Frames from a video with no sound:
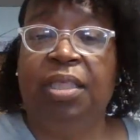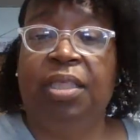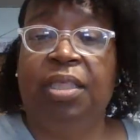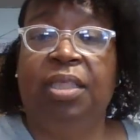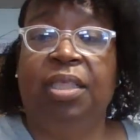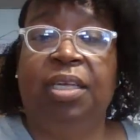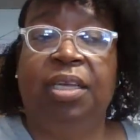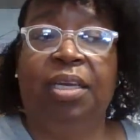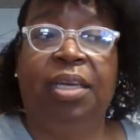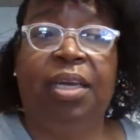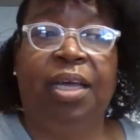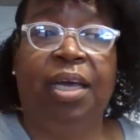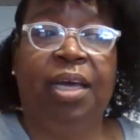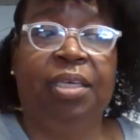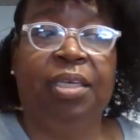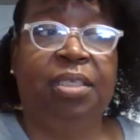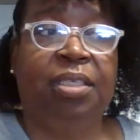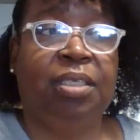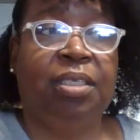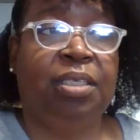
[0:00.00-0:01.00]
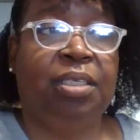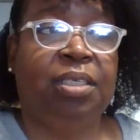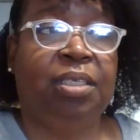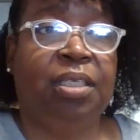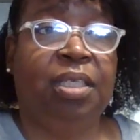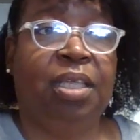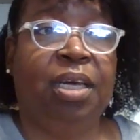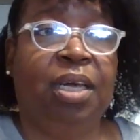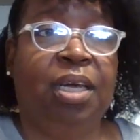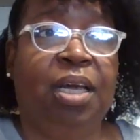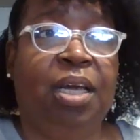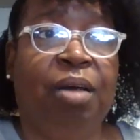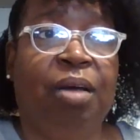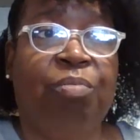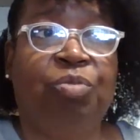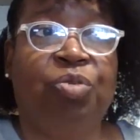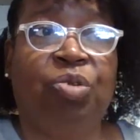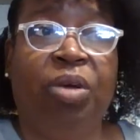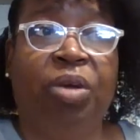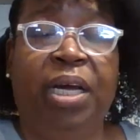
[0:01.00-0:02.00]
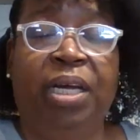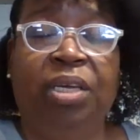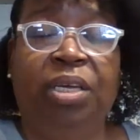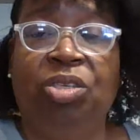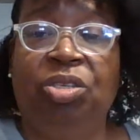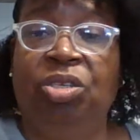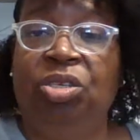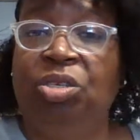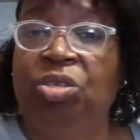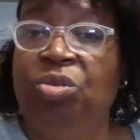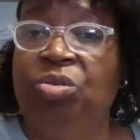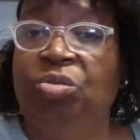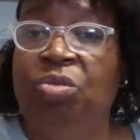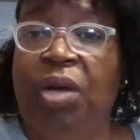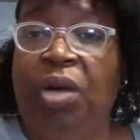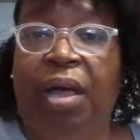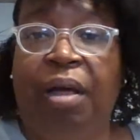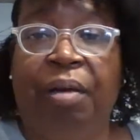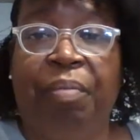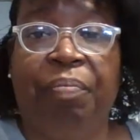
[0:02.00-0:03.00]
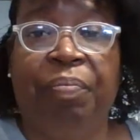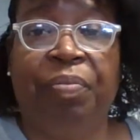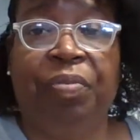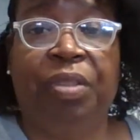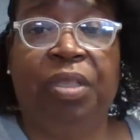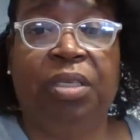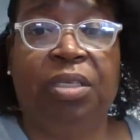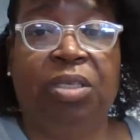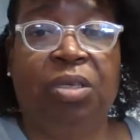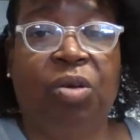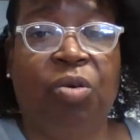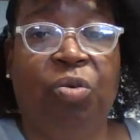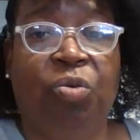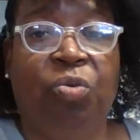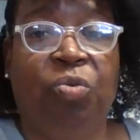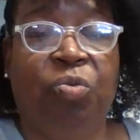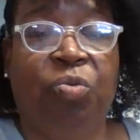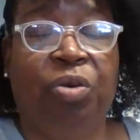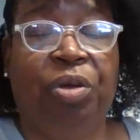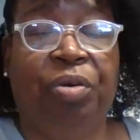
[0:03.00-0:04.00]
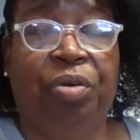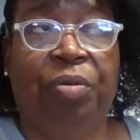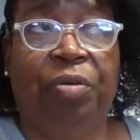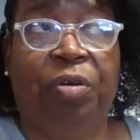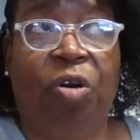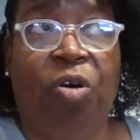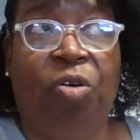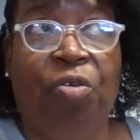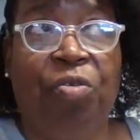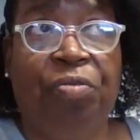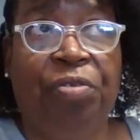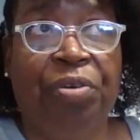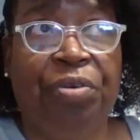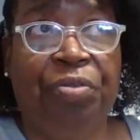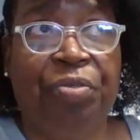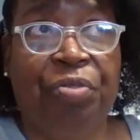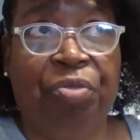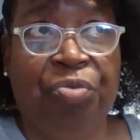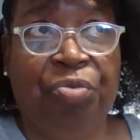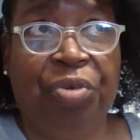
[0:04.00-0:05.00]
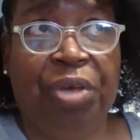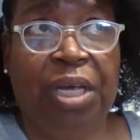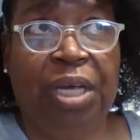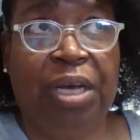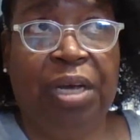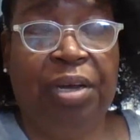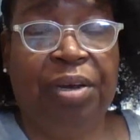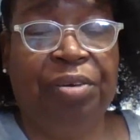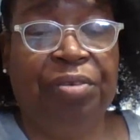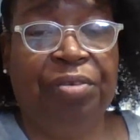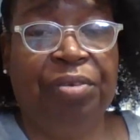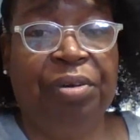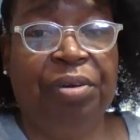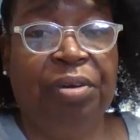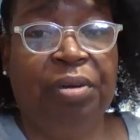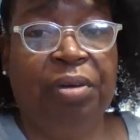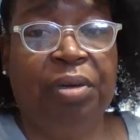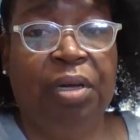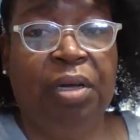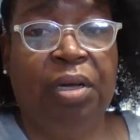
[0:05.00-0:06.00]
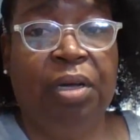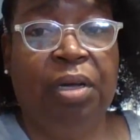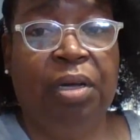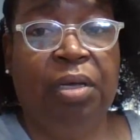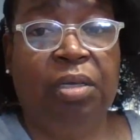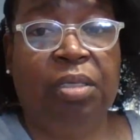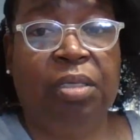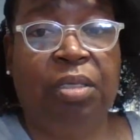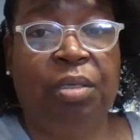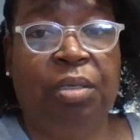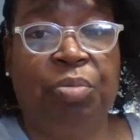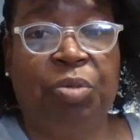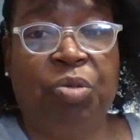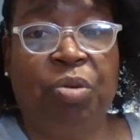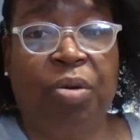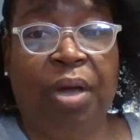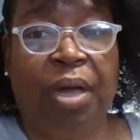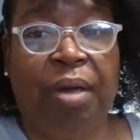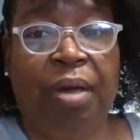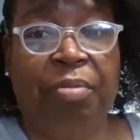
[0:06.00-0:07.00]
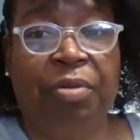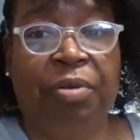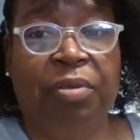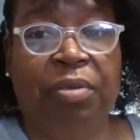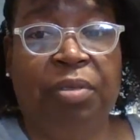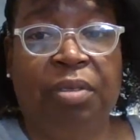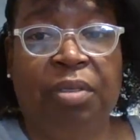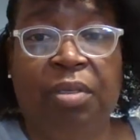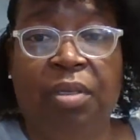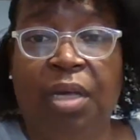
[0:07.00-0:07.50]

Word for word: the next thing i'm trying to do um so we're over 300 subscribers